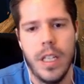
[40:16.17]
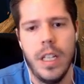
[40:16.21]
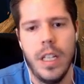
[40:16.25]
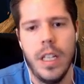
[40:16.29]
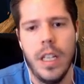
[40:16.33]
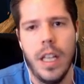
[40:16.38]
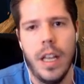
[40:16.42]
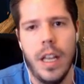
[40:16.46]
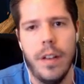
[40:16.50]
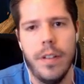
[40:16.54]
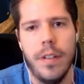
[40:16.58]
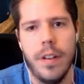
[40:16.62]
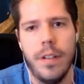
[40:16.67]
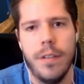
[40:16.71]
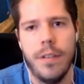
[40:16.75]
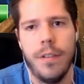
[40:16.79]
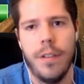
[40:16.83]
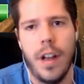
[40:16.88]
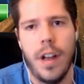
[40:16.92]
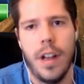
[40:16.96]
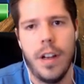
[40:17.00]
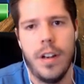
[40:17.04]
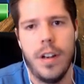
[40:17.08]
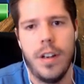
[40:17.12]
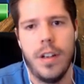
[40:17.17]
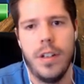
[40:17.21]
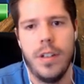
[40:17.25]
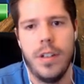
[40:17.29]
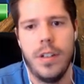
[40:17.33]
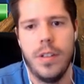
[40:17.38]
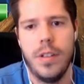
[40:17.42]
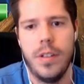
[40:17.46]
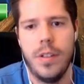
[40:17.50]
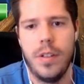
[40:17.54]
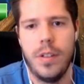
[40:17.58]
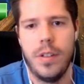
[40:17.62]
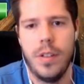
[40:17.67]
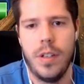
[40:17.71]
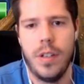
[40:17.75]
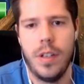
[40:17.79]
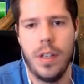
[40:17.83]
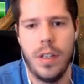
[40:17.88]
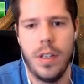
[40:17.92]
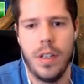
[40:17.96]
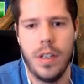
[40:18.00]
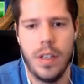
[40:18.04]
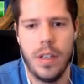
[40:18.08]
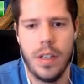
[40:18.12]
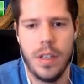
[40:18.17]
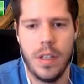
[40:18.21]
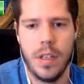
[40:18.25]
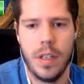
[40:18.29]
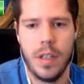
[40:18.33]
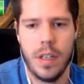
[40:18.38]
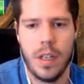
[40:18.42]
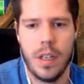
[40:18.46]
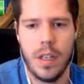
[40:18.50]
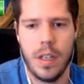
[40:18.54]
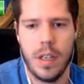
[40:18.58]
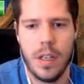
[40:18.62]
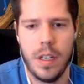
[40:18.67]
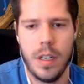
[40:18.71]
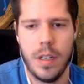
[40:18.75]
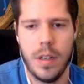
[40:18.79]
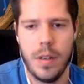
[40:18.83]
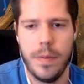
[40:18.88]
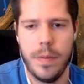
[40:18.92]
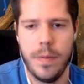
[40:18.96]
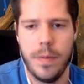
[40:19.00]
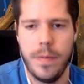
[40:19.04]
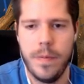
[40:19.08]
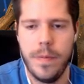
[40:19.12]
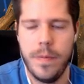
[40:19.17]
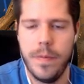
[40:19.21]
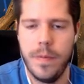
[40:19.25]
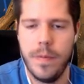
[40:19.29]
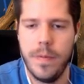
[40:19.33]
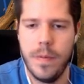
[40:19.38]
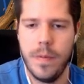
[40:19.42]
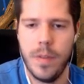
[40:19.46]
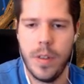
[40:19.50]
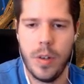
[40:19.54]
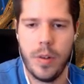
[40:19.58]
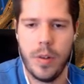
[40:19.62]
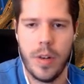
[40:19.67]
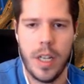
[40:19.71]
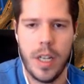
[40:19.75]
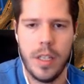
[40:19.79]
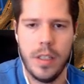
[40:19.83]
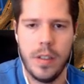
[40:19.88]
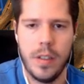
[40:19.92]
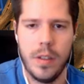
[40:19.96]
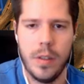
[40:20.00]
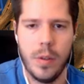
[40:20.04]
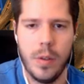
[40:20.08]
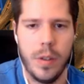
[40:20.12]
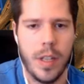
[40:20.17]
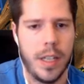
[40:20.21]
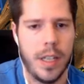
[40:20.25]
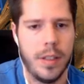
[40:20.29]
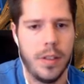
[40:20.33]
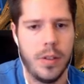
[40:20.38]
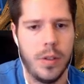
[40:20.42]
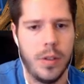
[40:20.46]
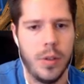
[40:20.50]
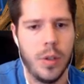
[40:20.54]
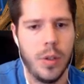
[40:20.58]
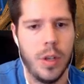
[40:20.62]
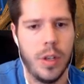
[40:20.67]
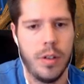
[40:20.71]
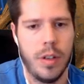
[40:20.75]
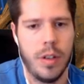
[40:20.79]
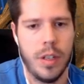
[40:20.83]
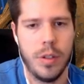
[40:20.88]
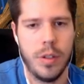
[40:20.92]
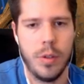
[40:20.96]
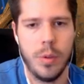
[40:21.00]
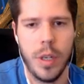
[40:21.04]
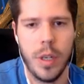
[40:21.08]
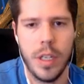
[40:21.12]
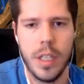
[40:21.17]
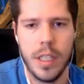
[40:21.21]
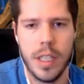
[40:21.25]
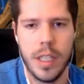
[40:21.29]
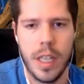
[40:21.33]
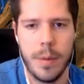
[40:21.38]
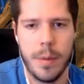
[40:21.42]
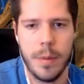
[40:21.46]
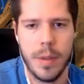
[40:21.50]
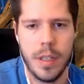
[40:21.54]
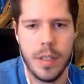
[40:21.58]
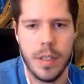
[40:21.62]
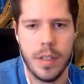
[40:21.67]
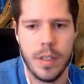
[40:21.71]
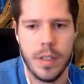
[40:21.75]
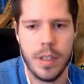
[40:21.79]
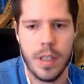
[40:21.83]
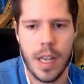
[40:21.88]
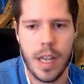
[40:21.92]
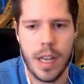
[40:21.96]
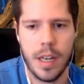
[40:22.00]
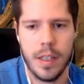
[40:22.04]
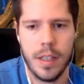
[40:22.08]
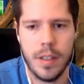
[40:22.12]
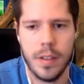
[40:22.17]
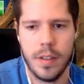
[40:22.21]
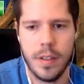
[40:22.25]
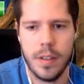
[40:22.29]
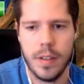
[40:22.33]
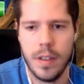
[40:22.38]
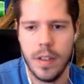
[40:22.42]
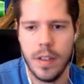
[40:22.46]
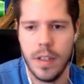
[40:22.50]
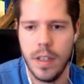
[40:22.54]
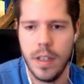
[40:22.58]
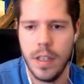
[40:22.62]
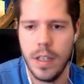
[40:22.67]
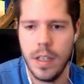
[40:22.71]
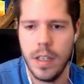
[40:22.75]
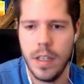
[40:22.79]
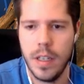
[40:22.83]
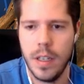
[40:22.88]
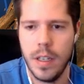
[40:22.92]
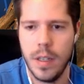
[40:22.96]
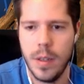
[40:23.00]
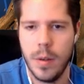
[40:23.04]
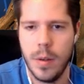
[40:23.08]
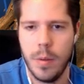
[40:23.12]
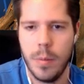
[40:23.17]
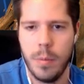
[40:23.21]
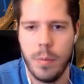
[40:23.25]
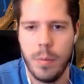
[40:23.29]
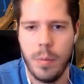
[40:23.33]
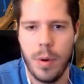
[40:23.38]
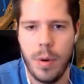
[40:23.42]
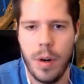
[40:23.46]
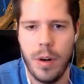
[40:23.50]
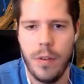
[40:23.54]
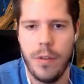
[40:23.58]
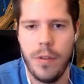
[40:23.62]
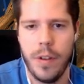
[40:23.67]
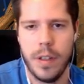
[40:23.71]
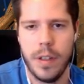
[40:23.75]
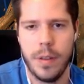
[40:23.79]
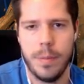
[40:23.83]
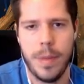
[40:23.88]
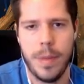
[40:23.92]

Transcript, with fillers: eleven fires. Um, Alright, so that's two hundred twenty damage. That is perfect